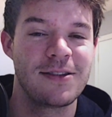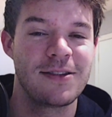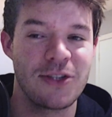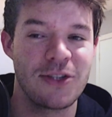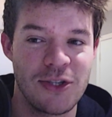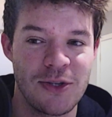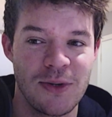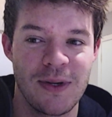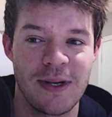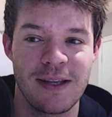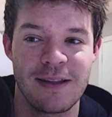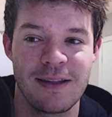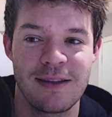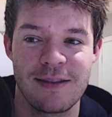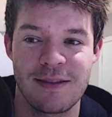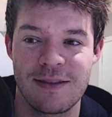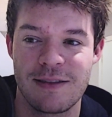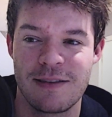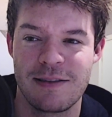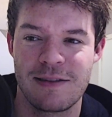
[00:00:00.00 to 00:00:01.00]
to
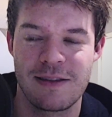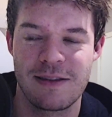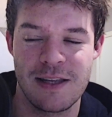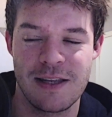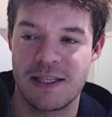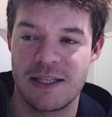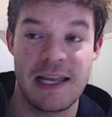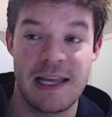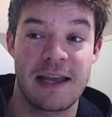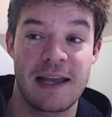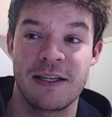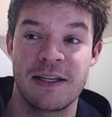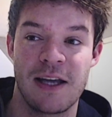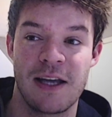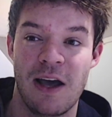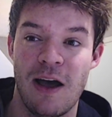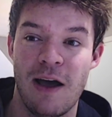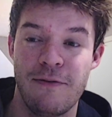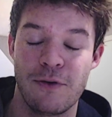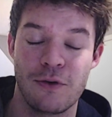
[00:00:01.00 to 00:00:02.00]
doing the second
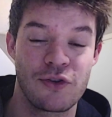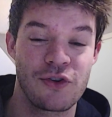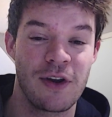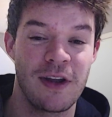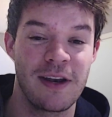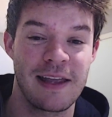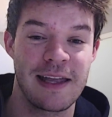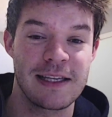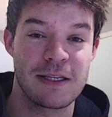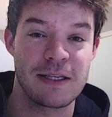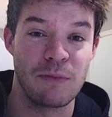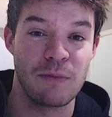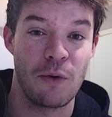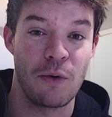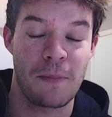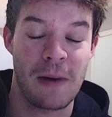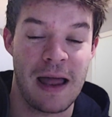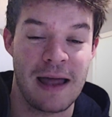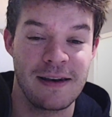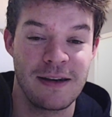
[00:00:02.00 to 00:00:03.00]
half, or trying to get some
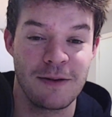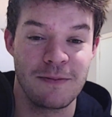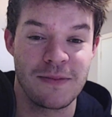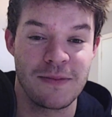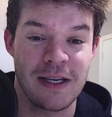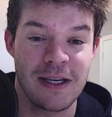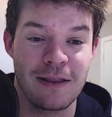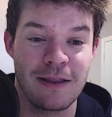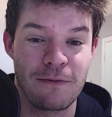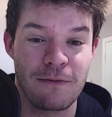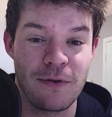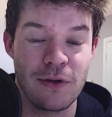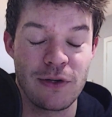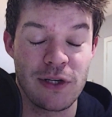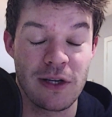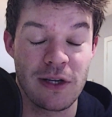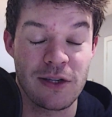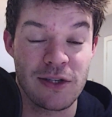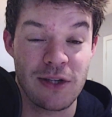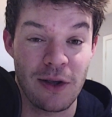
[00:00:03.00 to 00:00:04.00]
more platinums in the
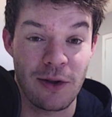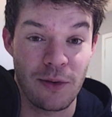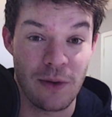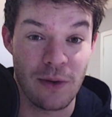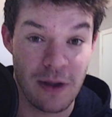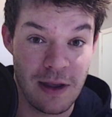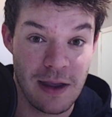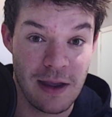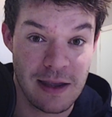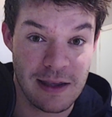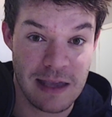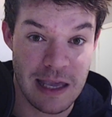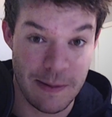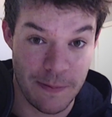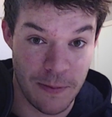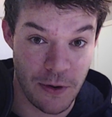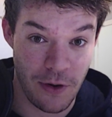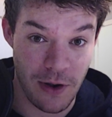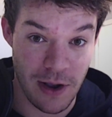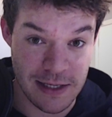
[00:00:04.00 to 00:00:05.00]
future. So
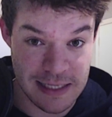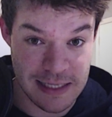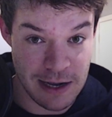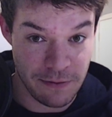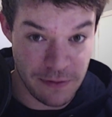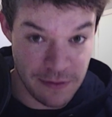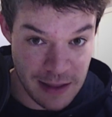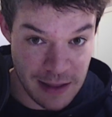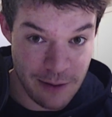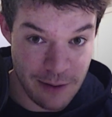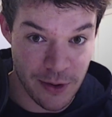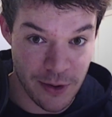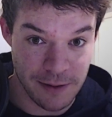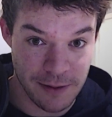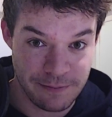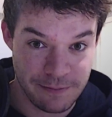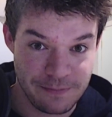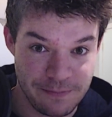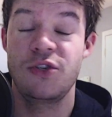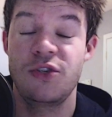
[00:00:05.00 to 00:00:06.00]
keep your eyes out for that one.
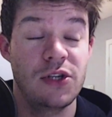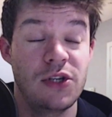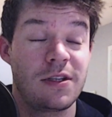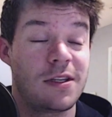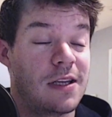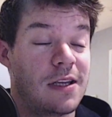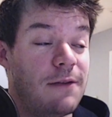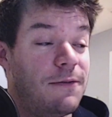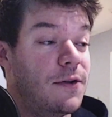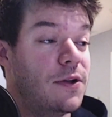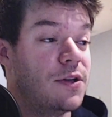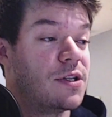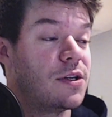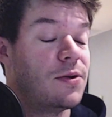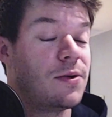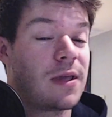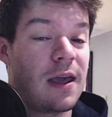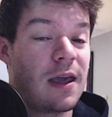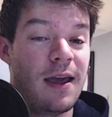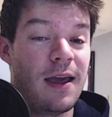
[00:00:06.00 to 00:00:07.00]
Just if you
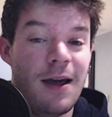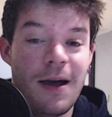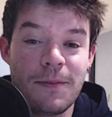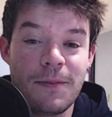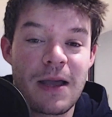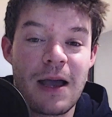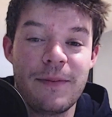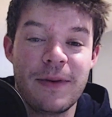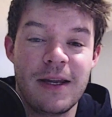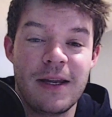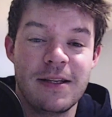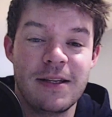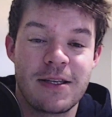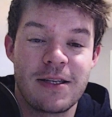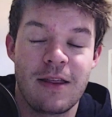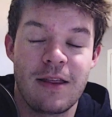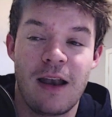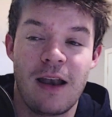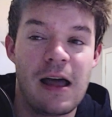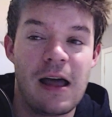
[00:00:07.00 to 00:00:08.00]
do care, I'm coming
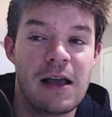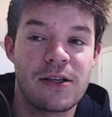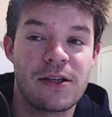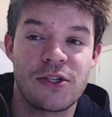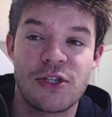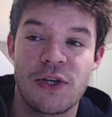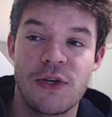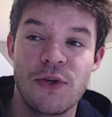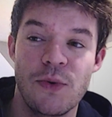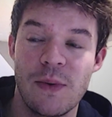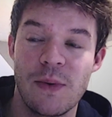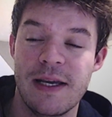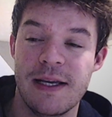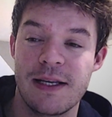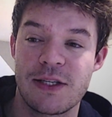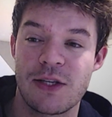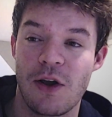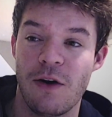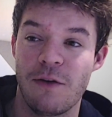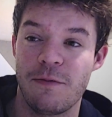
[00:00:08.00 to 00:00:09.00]
into the last 2
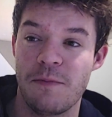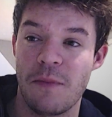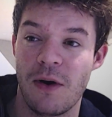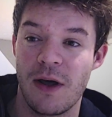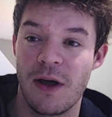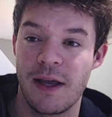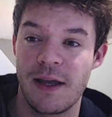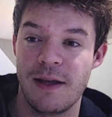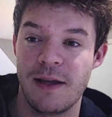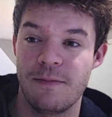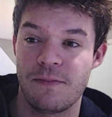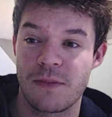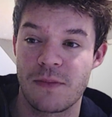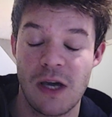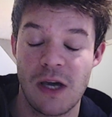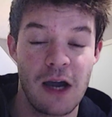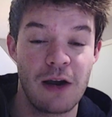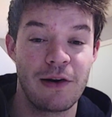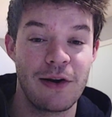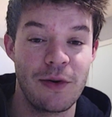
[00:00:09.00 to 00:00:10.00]
weeks of my
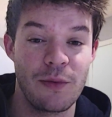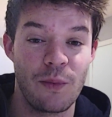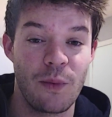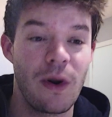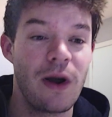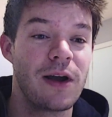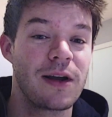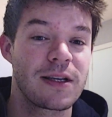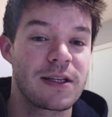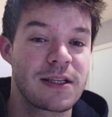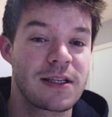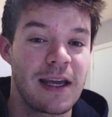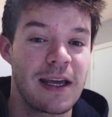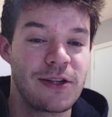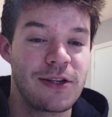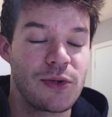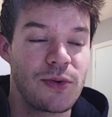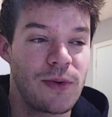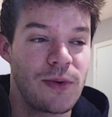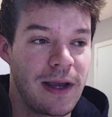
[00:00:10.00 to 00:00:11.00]
current work
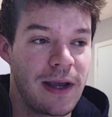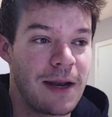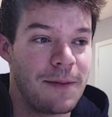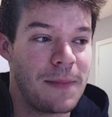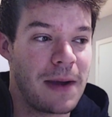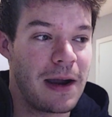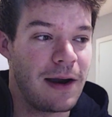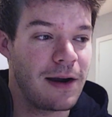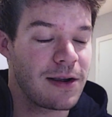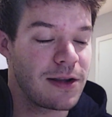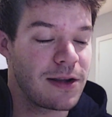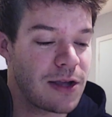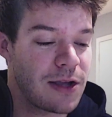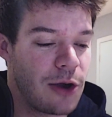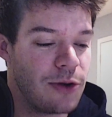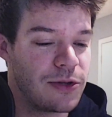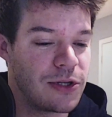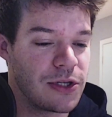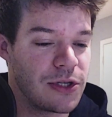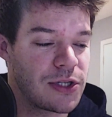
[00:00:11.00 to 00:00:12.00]
schedule in America,
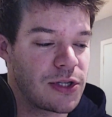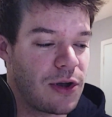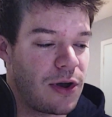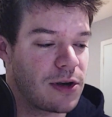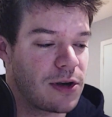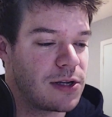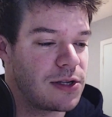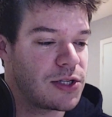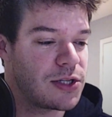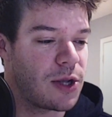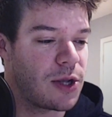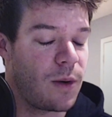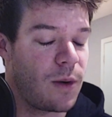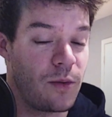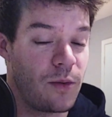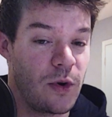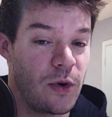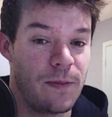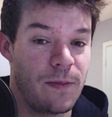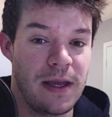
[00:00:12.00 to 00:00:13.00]
coaching soccer. So
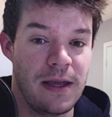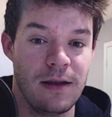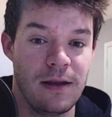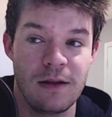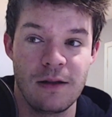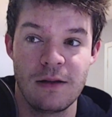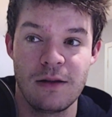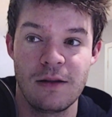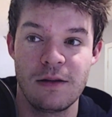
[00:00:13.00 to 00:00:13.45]
I will be